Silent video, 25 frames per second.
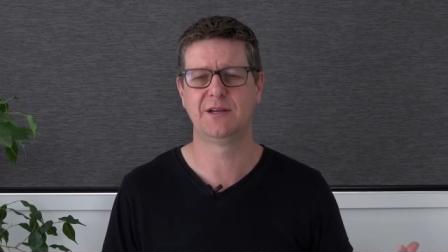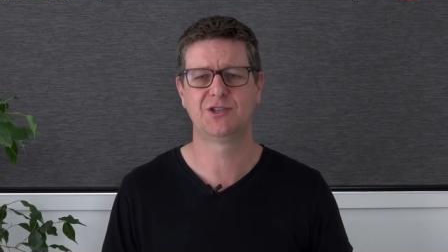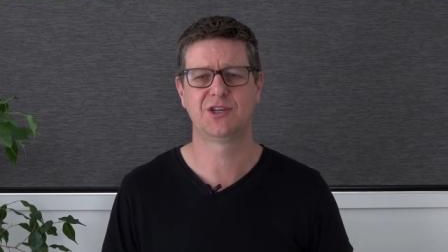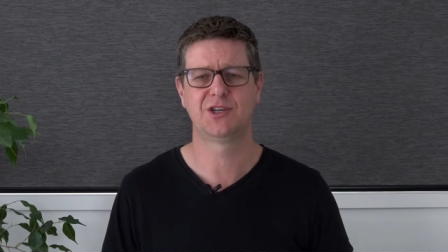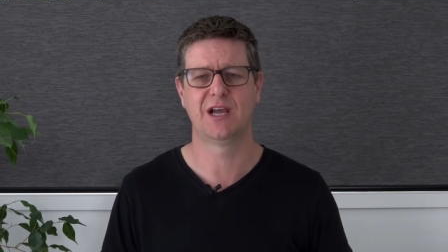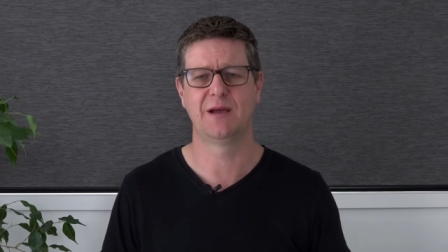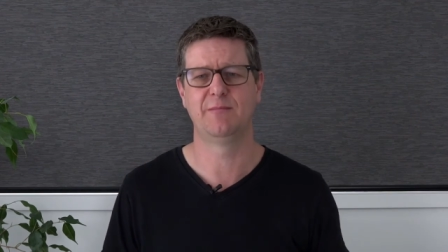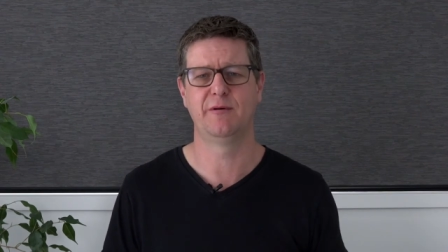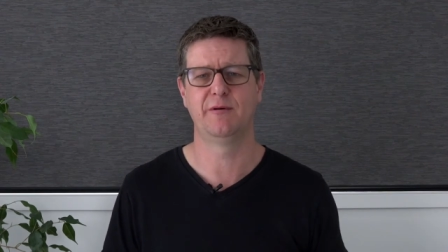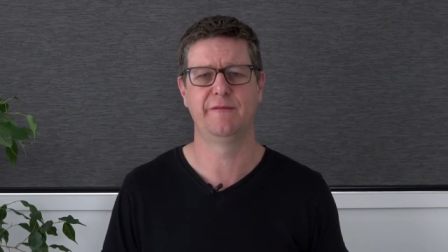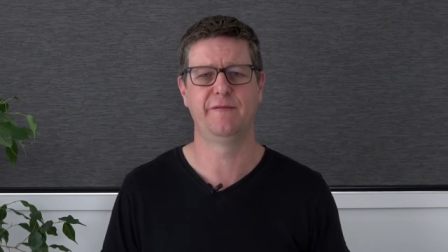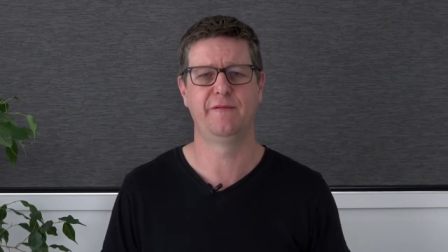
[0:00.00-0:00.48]

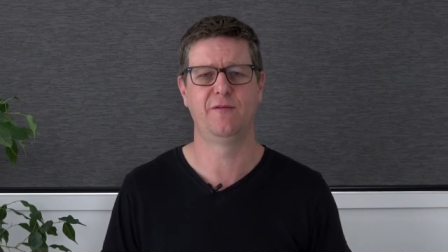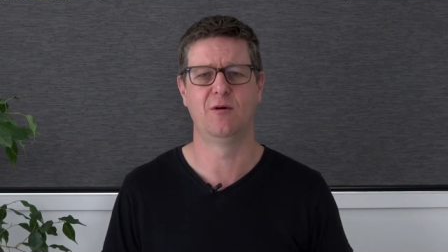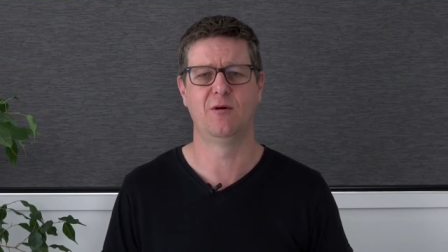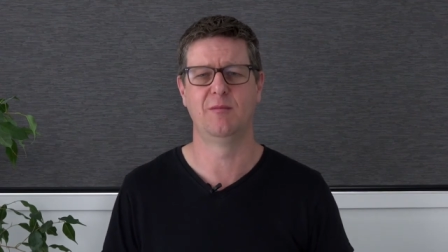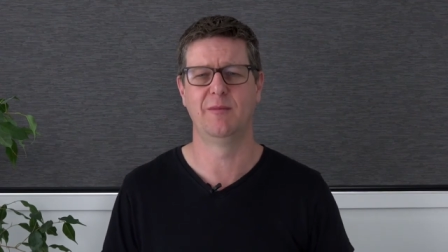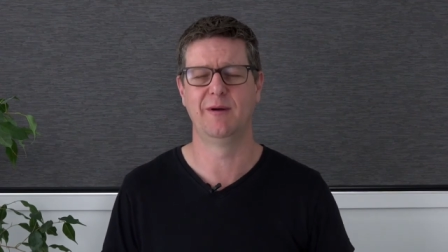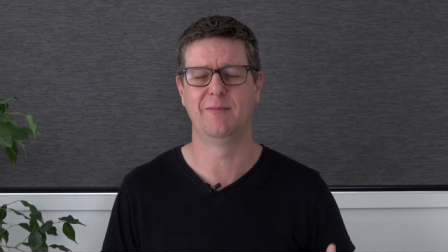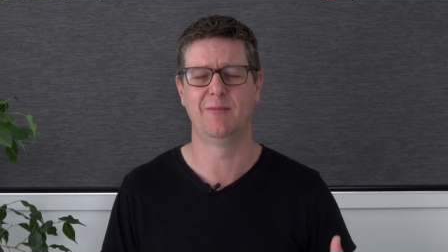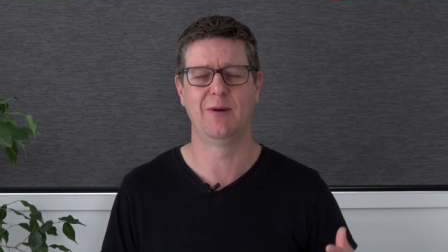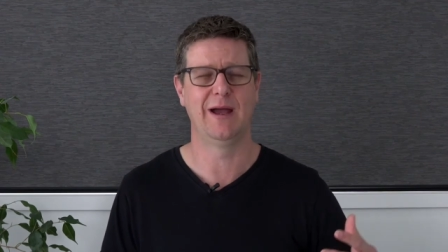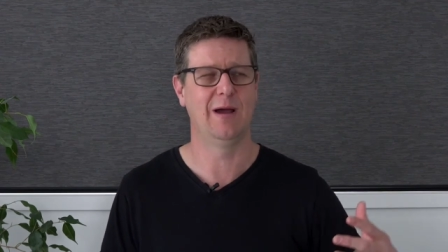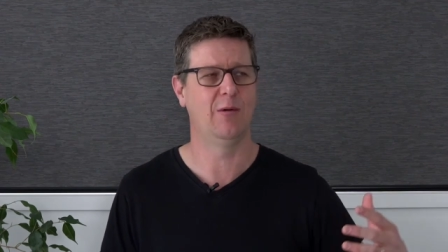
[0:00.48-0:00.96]
shape, or
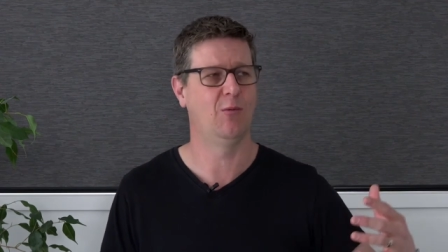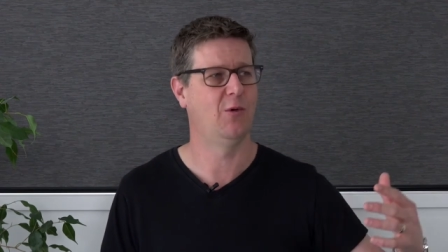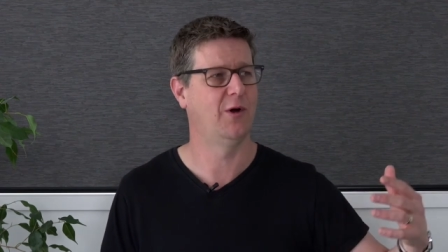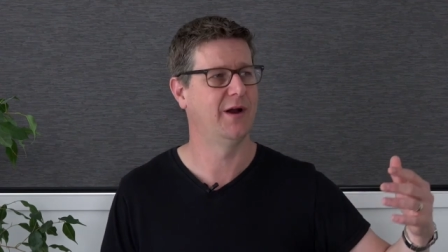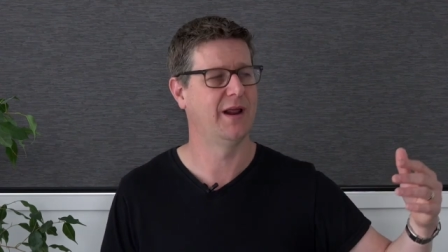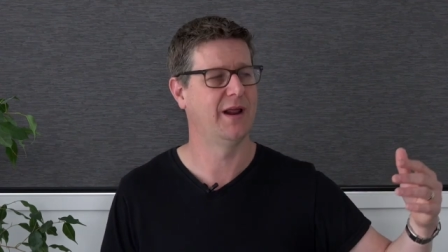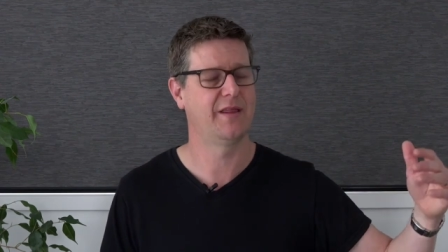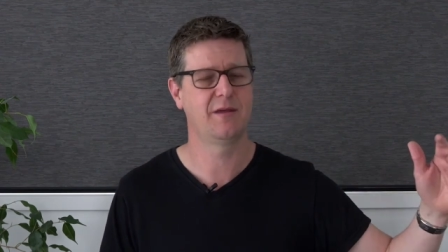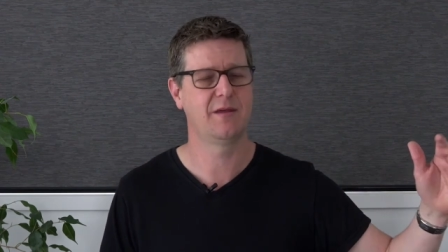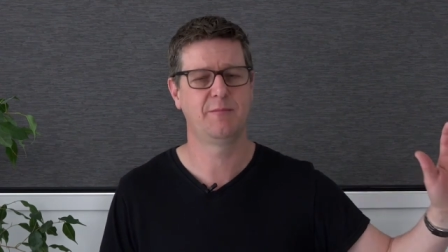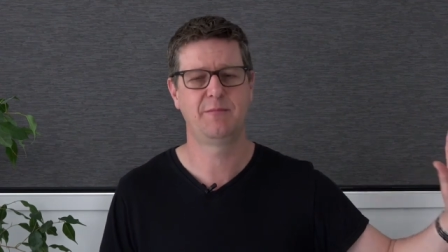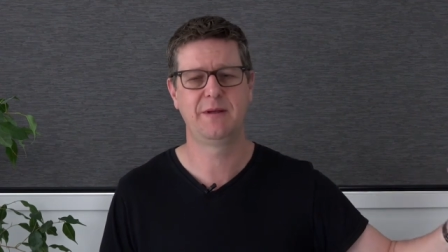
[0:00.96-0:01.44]
form about
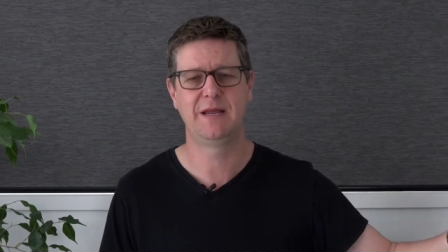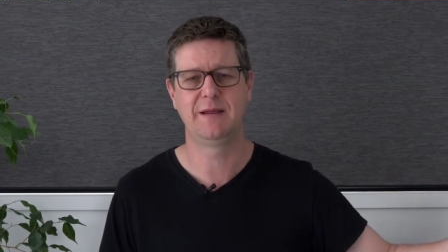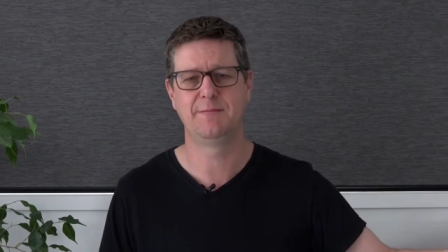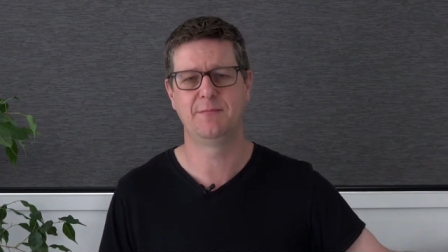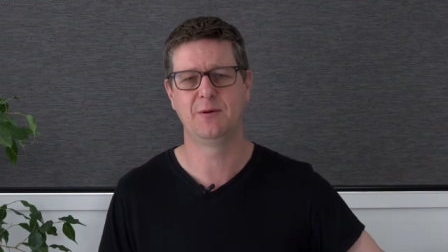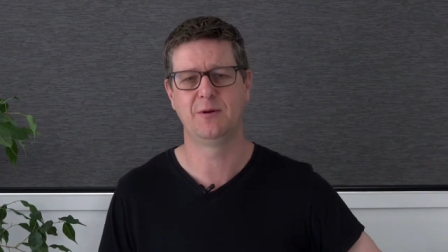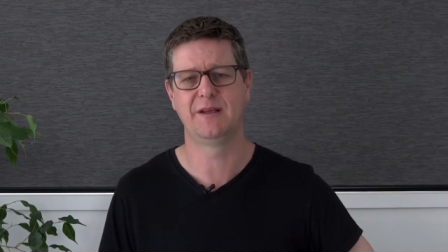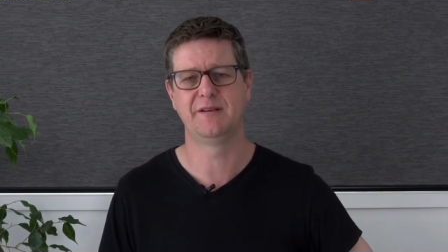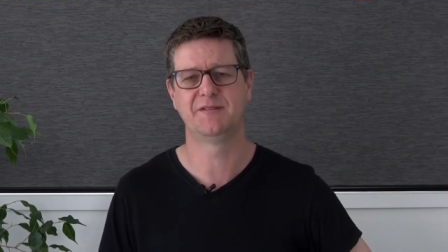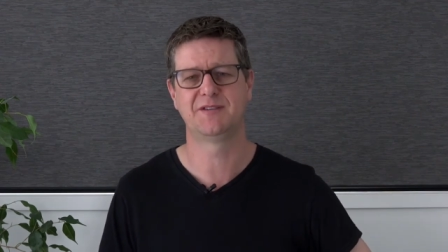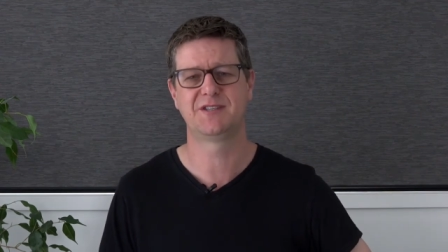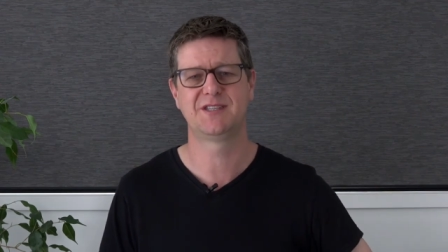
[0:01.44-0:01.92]
what other
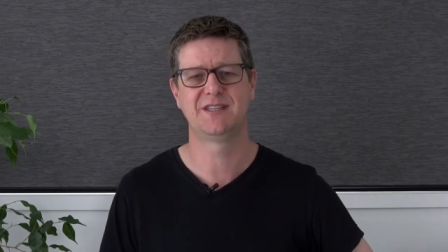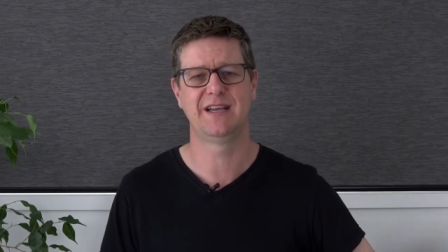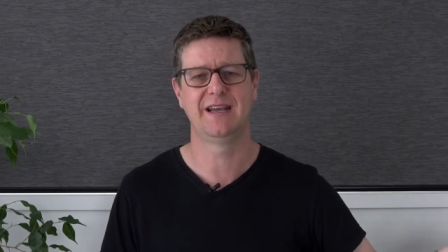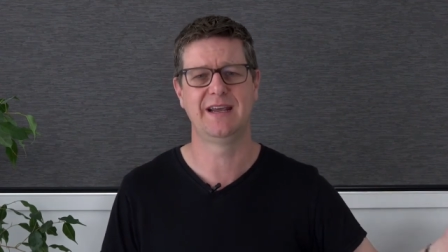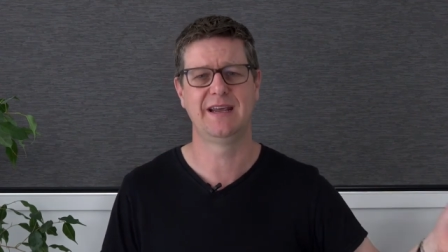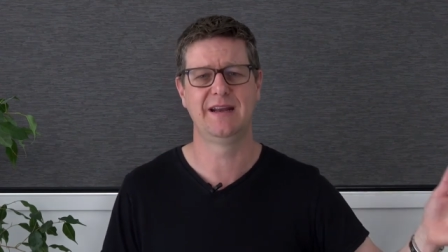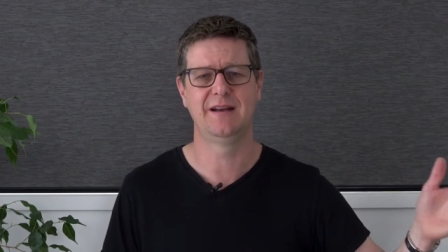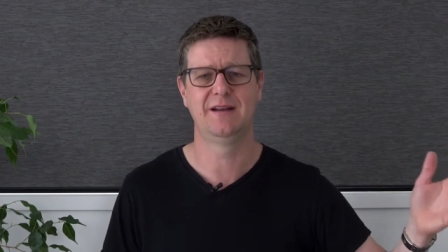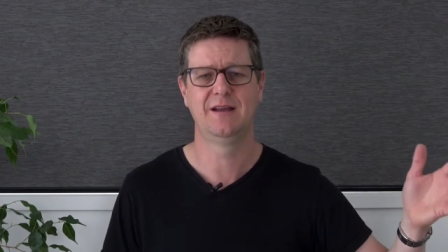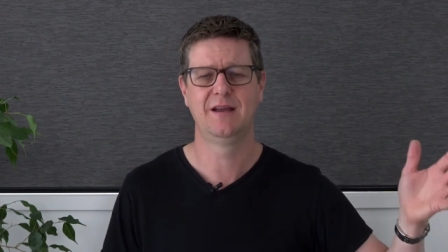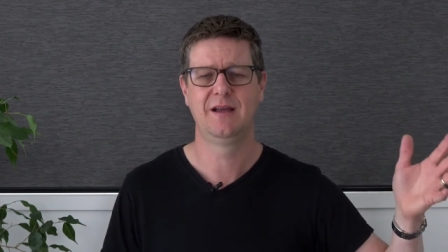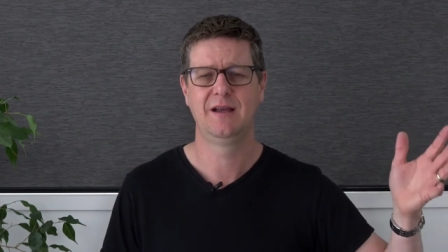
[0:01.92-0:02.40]
people have
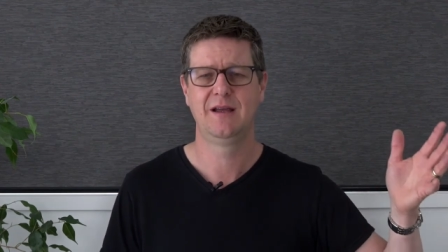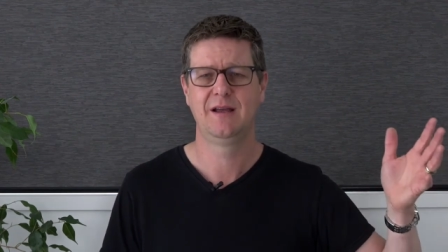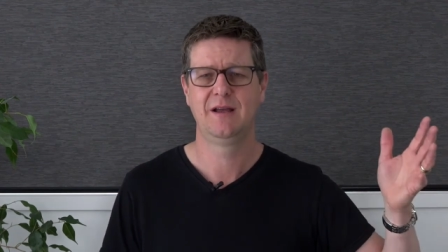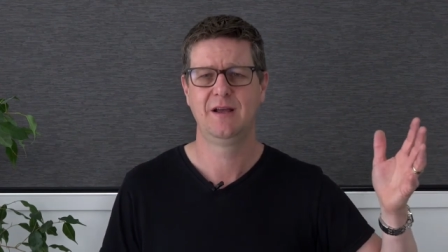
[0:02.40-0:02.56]
said